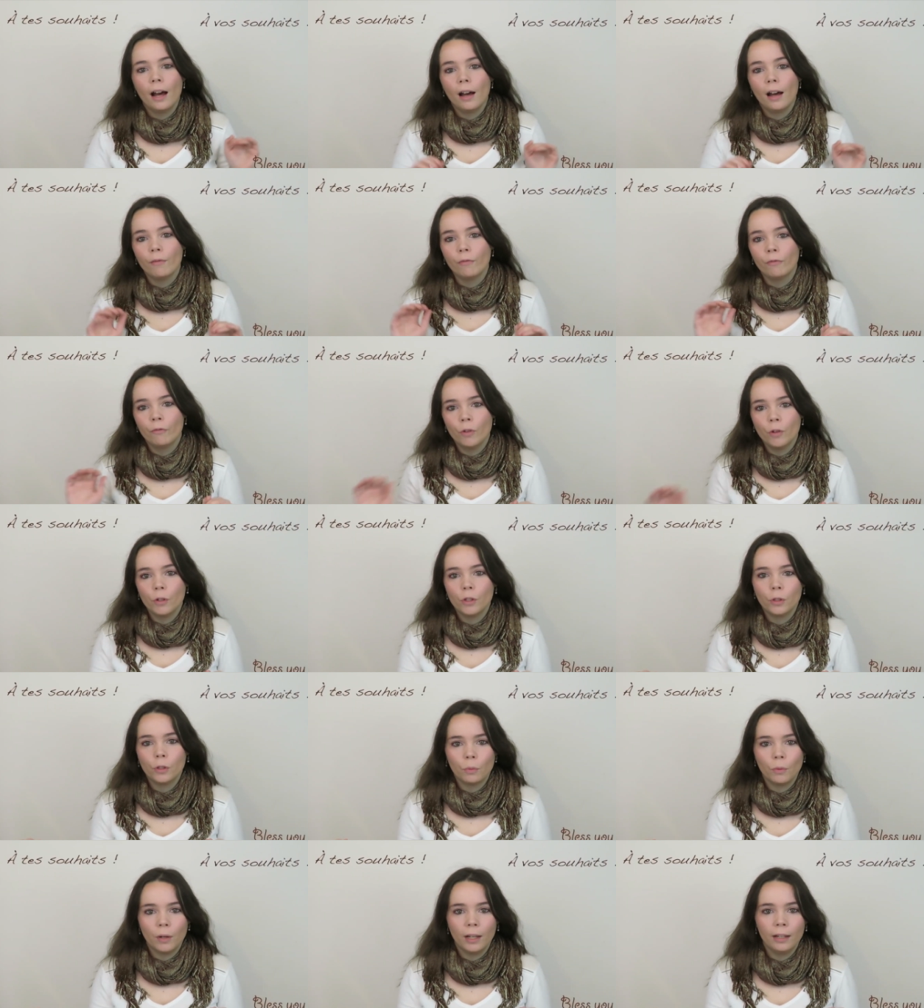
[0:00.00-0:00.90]
à vos
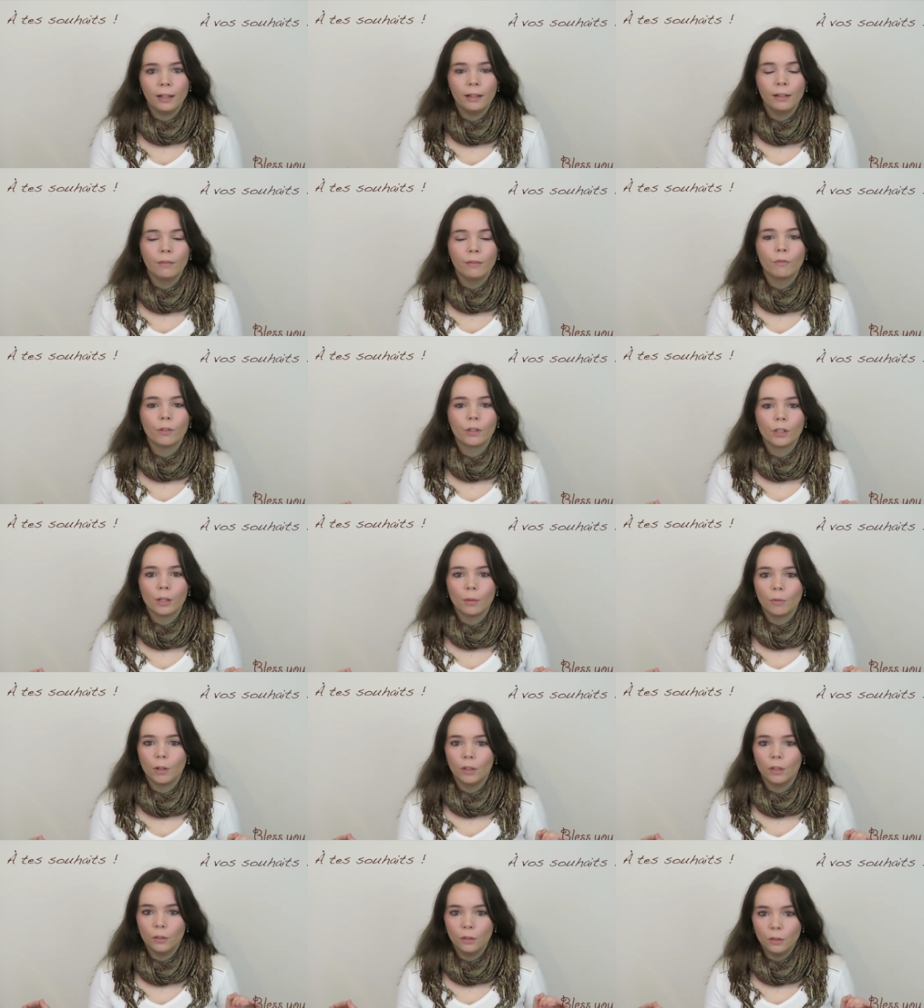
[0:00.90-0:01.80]
souhaits for
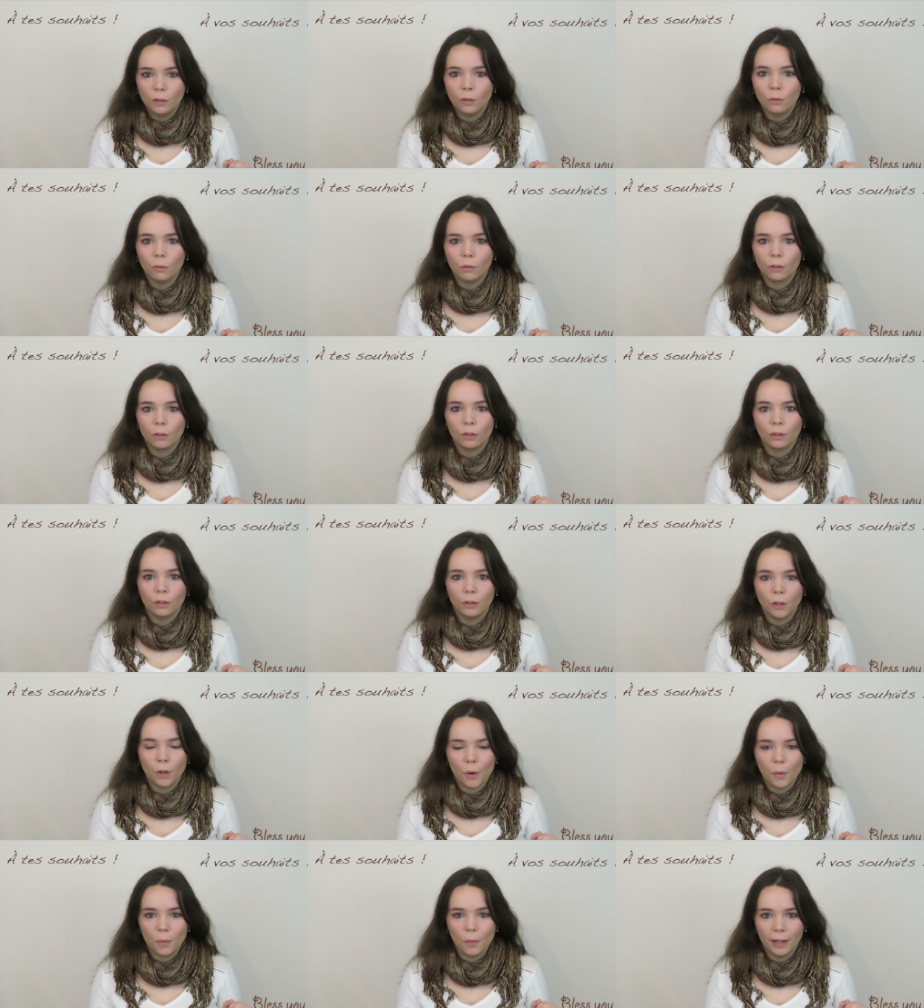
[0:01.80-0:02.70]
someone you don't
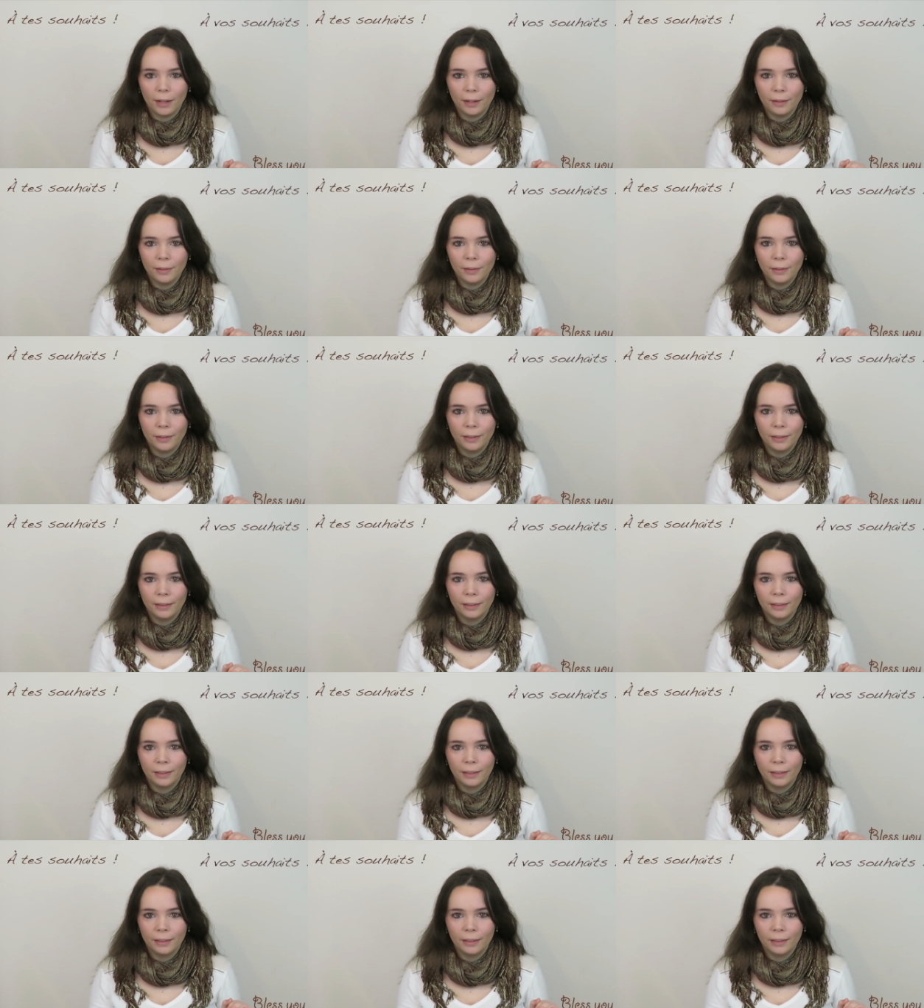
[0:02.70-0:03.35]
know well.